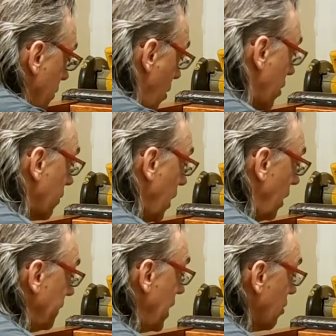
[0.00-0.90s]
going
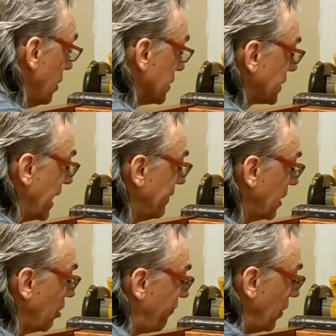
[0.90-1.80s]
around here, save a
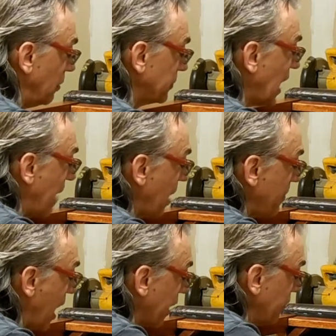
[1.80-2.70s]
little film time.
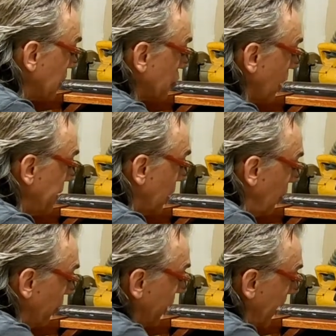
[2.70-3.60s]
I'm not going to show you the
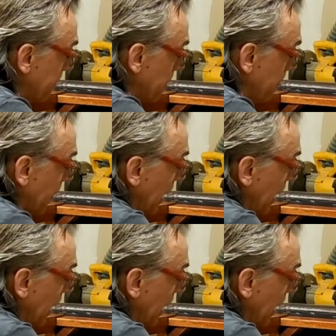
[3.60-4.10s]
whole thing,